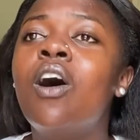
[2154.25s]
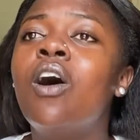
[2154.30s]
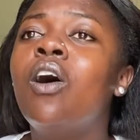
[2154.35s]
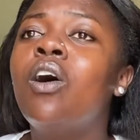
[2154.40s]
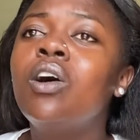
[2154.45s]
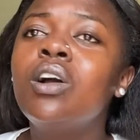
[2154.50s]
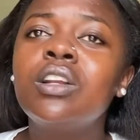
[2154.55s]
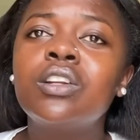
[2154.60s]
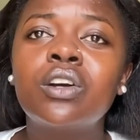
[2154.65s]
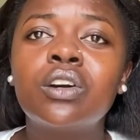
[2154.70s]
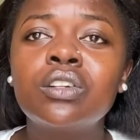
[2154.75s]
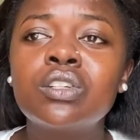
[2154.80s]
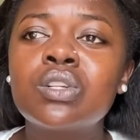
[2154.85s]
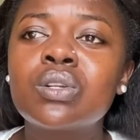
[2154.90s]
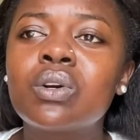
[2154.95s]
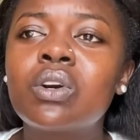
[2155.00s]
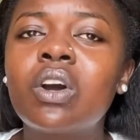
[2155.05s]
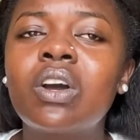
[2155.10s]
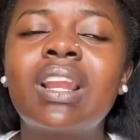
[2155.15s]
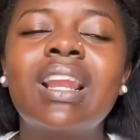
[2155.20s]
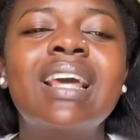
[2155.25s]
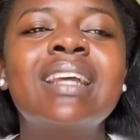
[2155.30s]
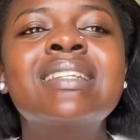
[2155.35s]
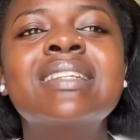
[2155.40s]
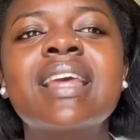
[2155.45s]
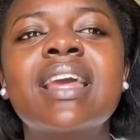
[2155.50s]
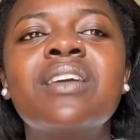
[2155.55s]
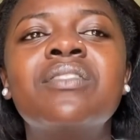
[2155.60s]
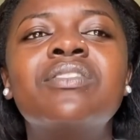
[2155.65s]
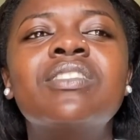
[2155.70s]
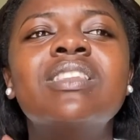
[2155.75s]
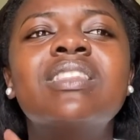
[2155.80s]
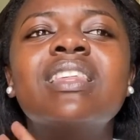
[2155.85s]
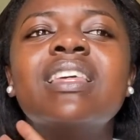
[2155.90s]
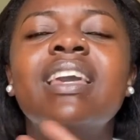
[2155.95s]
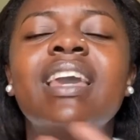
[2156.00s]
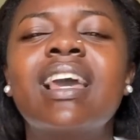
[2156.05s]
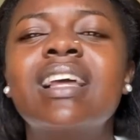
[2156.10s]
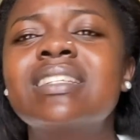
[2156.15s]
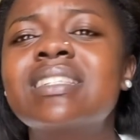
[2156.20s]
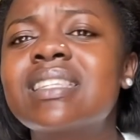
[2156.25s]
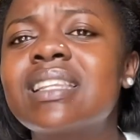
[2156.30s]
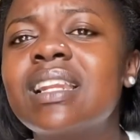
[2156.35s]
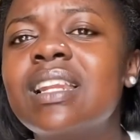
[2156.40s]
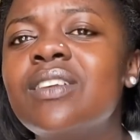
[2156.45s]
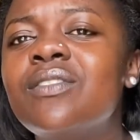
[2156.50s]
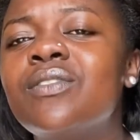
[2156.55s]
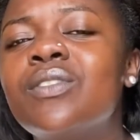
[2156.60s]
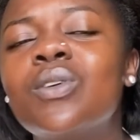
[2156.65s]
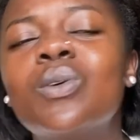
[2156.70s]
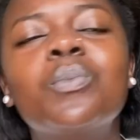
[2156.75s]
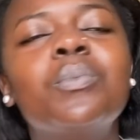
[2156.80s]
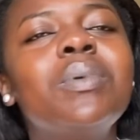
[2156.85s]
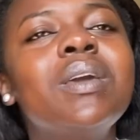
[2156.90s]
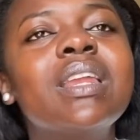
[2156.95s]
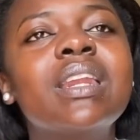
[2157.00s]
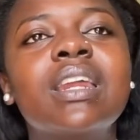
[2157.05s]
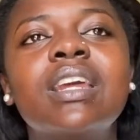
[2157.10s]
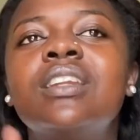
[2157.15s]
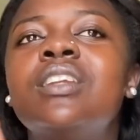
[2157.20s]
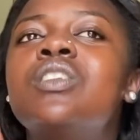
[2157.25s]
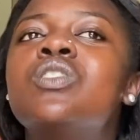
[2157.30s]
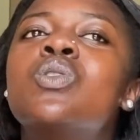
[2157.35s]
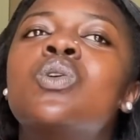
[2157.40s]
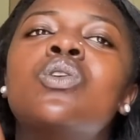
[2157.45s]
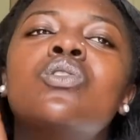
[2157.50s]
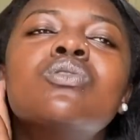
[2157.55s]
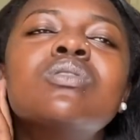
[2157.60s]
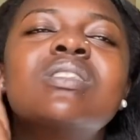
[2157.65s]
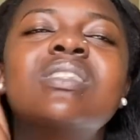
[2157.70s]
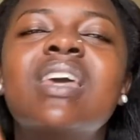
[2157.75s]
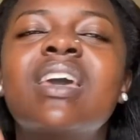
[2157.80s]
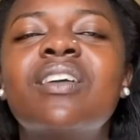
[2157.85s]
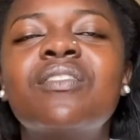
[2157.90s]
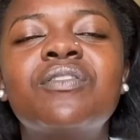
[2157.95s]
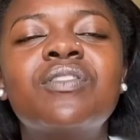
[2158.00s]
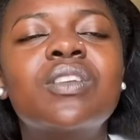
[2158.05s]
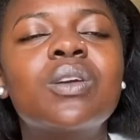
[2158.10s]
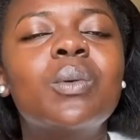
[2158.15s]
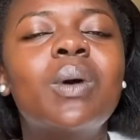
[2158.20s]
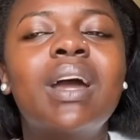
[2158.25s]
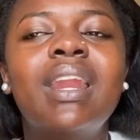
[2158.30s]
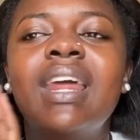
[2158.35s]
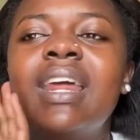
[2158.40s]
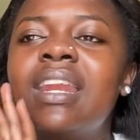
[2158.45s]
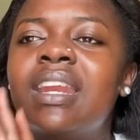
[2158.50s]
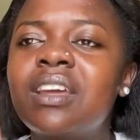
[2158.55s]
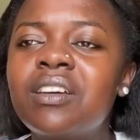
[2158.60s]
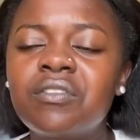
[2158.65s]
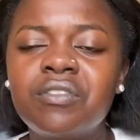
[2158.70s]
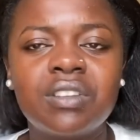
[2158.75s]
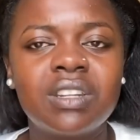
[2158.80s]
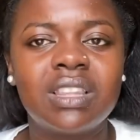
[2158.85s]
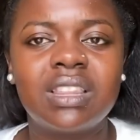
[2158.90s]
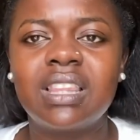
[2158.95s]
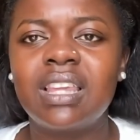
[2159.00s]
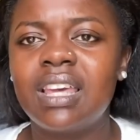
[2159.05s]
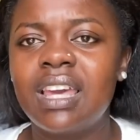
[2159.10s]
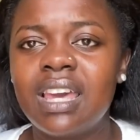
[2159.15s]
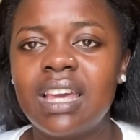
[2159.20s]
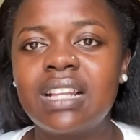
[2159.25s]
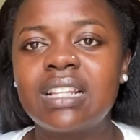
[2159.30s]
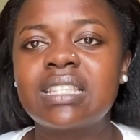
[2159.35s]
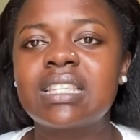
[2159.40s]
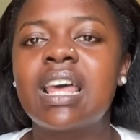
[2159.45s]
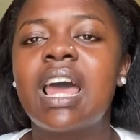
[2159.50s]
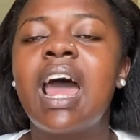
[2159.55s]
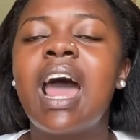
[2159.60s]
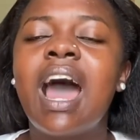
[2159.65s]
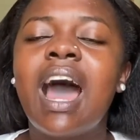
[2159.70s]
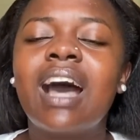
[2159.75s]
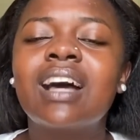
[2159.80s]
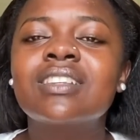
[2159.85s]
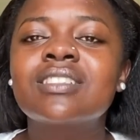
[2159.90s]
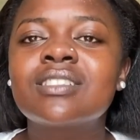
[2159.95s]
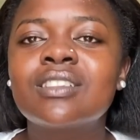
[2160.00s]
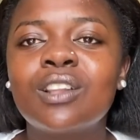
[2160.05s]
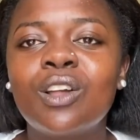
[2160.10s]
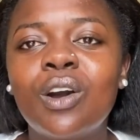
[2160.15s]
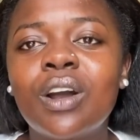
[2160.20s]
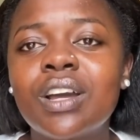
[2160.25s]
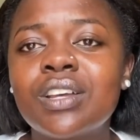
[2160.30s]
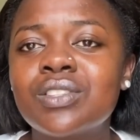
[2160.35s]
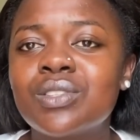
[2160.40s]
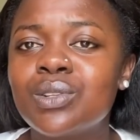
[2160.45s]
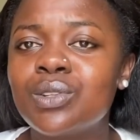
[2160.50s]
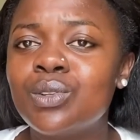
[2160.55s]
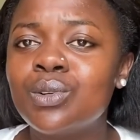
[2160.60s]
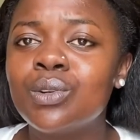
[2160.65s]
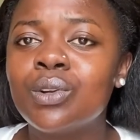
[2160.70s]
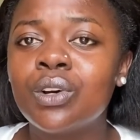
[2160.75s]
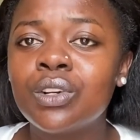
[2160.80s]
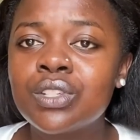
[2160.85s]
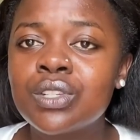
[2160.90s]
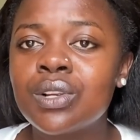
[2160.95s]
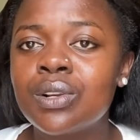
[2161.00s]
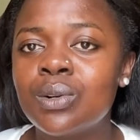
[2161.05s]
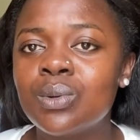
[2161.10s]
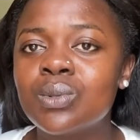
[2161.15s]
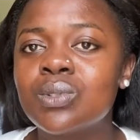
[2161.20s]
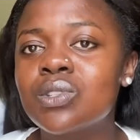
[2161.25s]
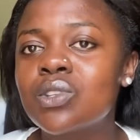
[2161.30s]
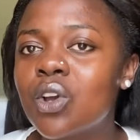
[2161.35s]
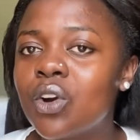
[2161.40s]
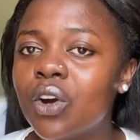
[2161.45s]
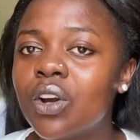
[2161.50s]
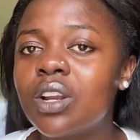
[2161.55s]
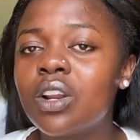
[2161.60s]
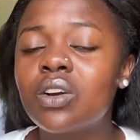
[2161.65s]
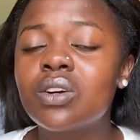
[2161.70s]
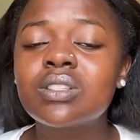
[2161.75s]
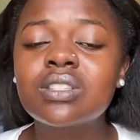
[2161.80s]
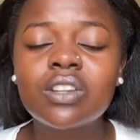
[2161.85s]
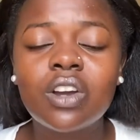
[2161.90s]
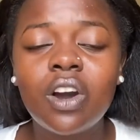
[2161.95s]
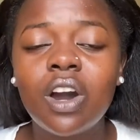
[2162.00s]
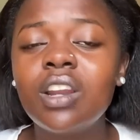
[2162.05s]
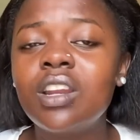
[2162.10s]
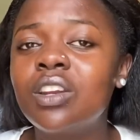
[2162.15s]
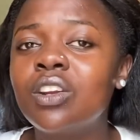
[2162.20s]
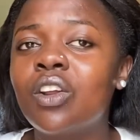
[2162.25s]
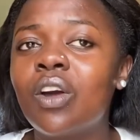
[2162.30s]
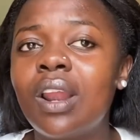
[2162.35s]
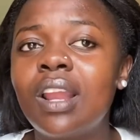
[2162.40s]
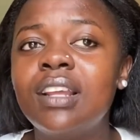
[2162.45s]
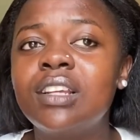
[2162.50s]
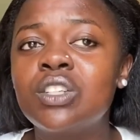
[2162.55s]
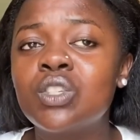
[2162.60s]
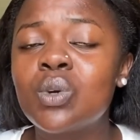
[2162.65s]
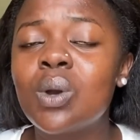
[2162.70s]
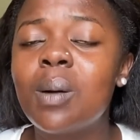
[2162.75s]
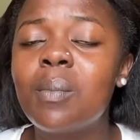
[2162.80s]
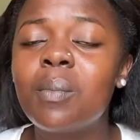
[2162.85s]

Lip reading: Hold on to God. Let everything else leave you. Be ready to lose everyone and everything else, as long as you do not lose God. Because God ndo alijua